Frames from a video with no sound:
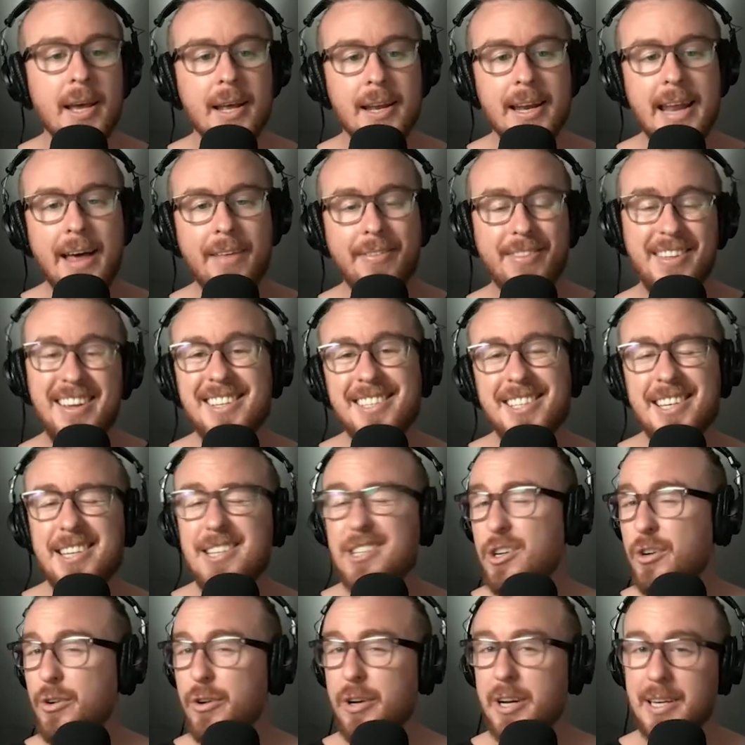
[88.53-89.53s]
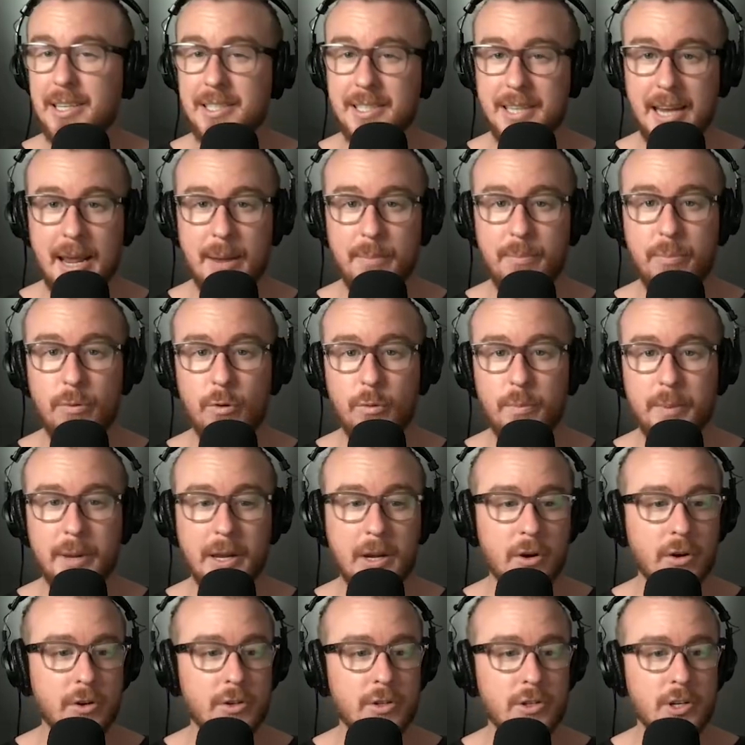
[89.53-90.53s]
Now, this is a good example
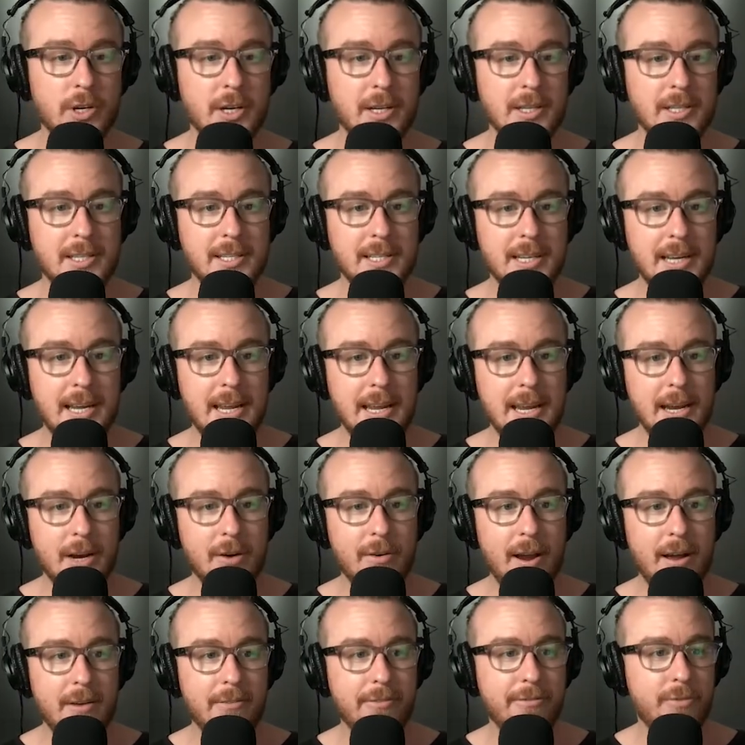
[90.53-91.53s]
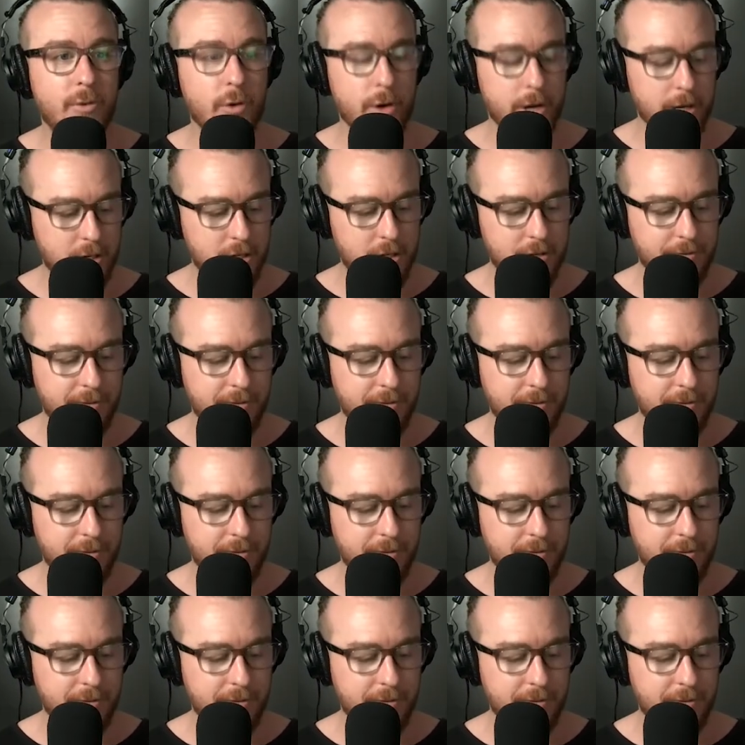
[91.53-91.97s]
because you can see here our footage.